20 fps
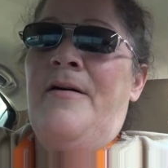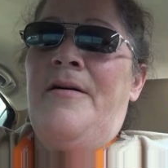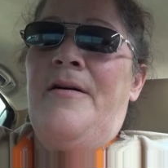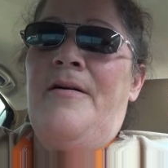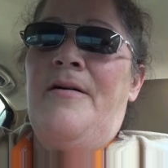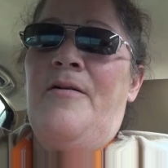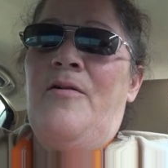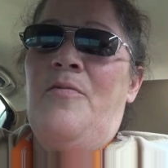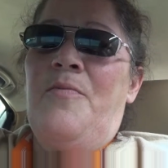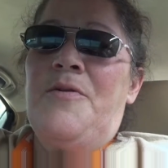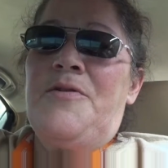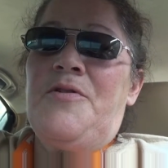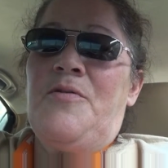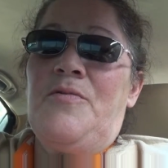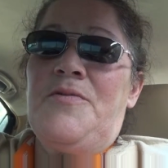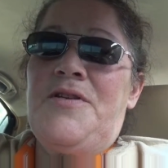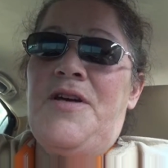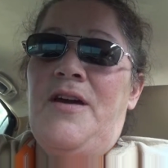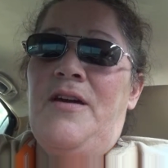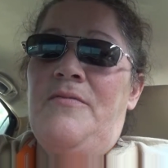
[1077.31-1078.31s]
I hope it
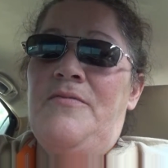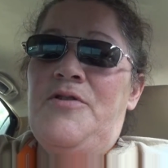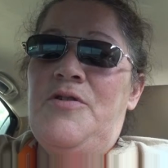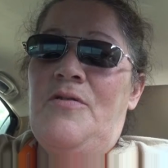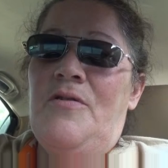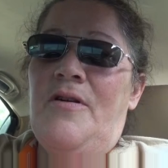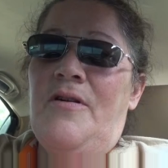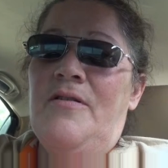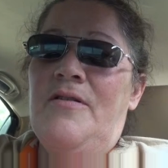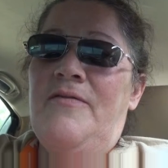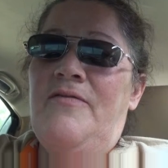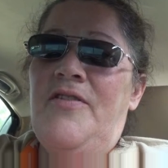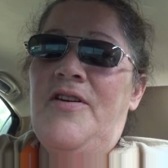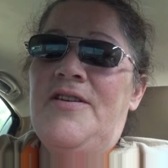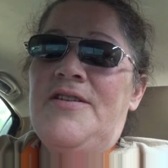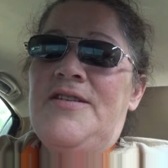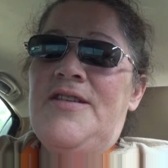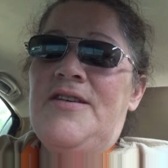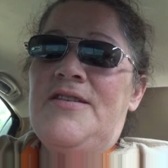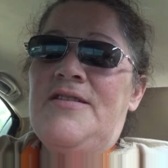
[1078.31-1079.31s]
don't take them too long to
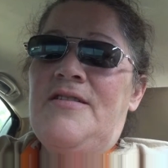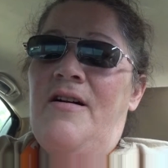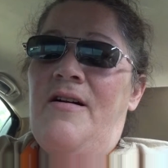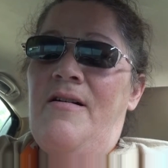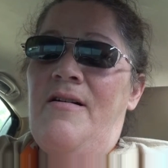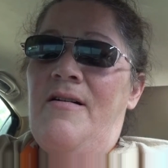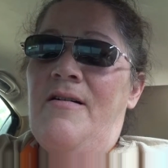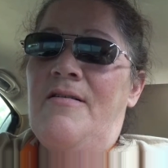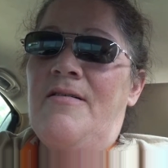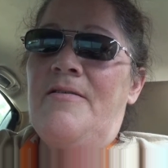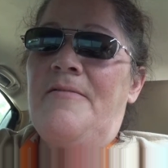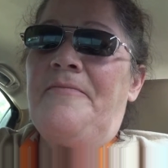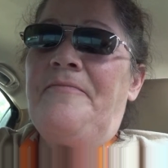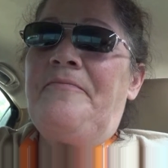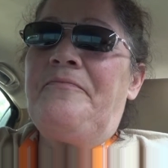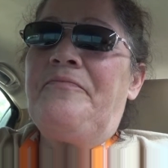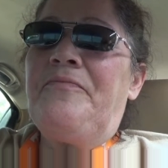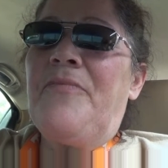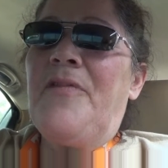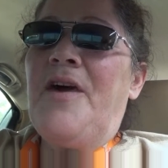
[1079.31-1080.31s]
fix this car.
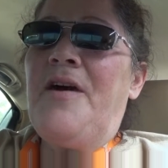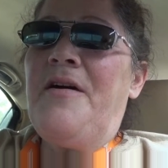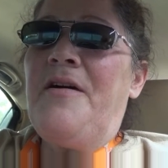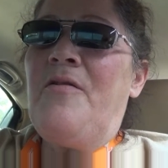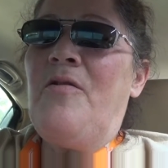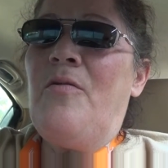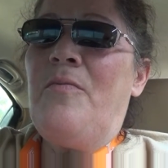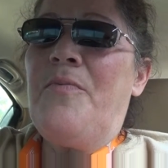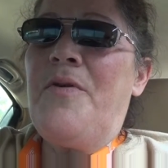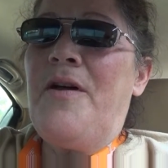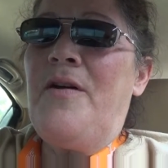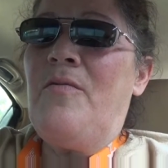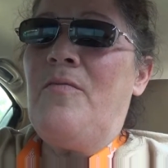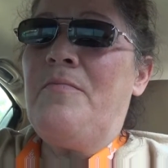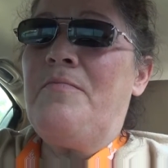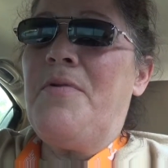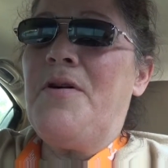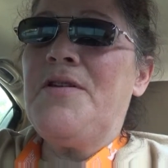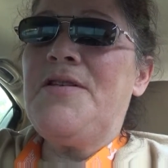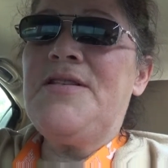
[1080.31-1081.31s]
I hope they
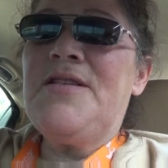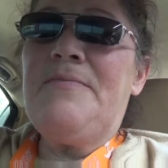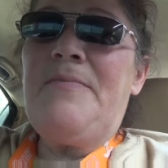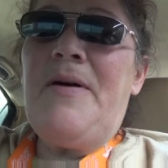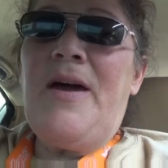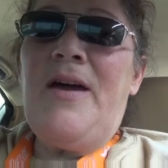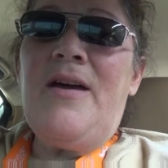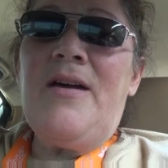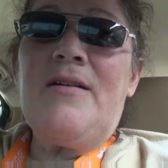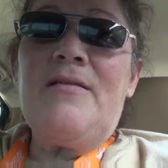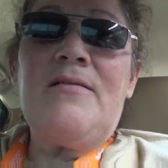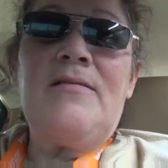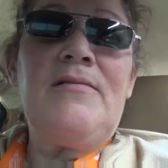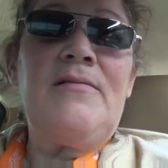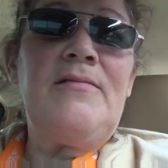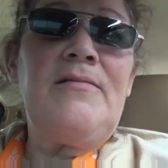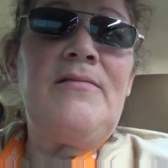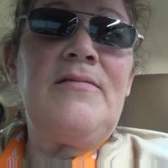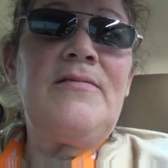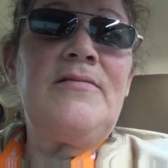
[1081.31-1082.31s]
don't bust the bank
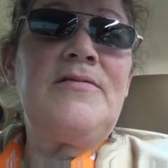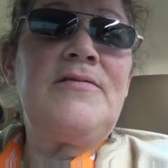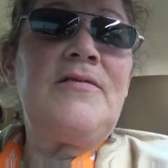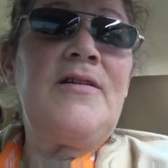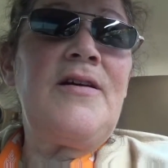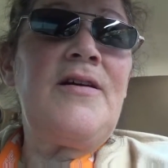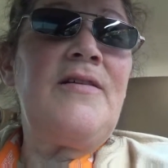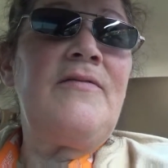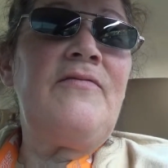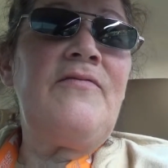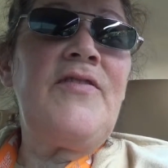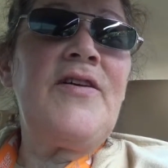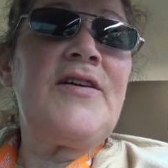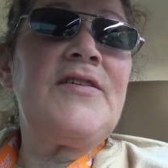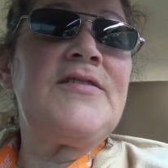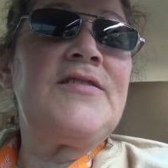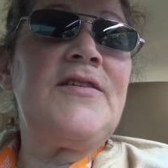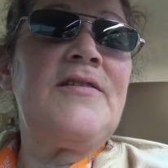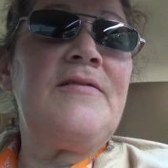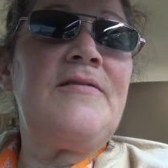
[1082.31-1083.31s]
trying to
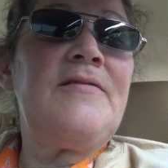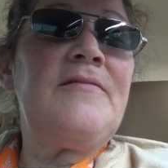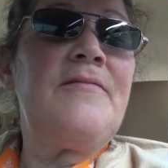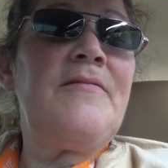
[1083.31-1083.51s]
fix it.